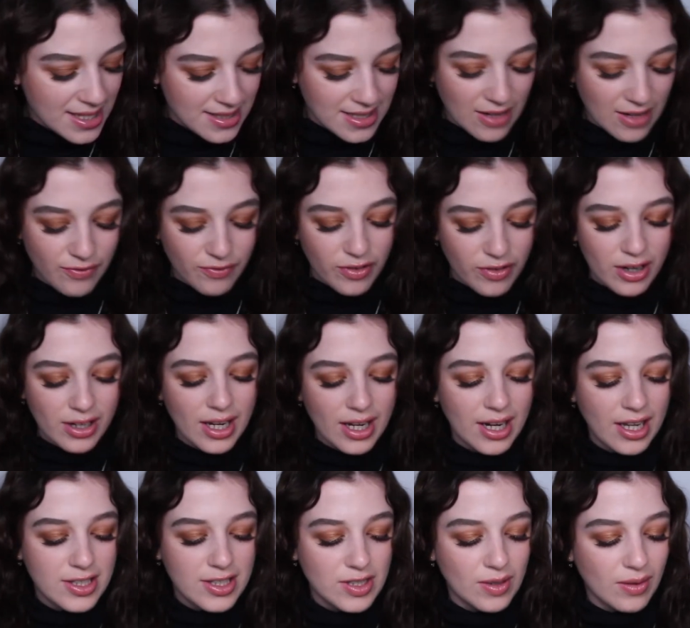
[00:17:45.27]
different
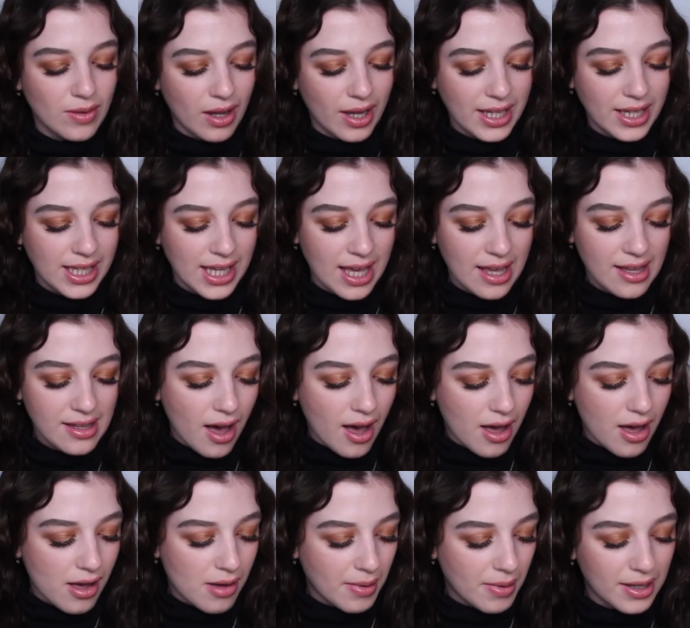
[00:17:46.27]
and I do like it um,